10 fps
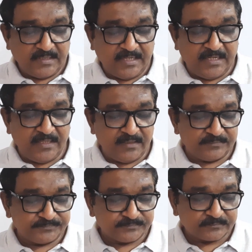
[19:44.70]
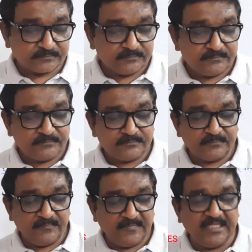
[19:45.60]
And
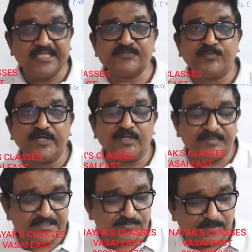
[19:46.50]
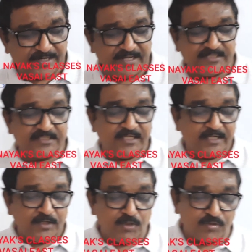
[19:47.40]
last point of this point is,
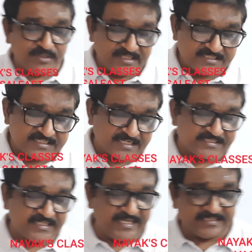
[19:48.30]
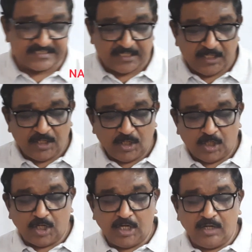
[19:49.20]
due to this success,
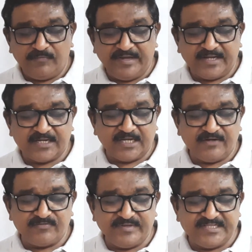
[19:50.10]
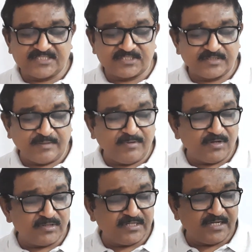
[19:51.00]
all were convinced
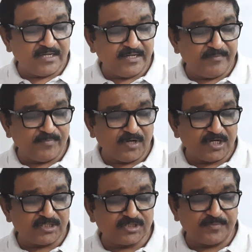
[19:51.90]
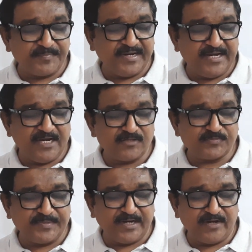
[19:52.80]
about the importance of
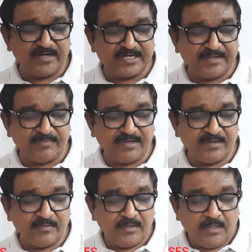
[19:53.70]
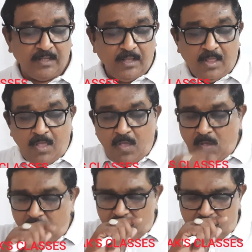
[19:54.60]
Mendeleev's periodic table.
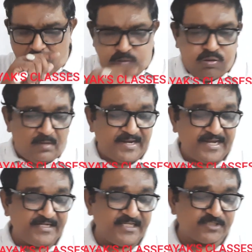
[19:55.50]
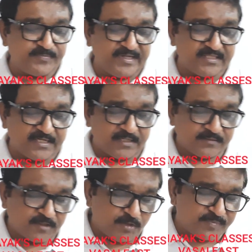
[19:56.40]
And this
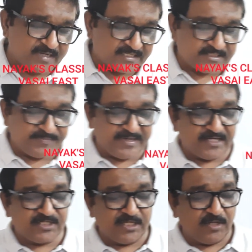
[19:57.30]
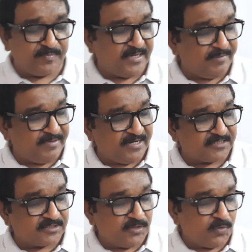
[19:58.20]
method of classification of
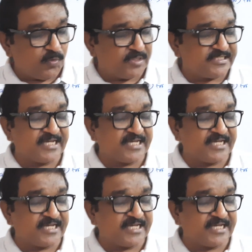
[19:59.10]
elements was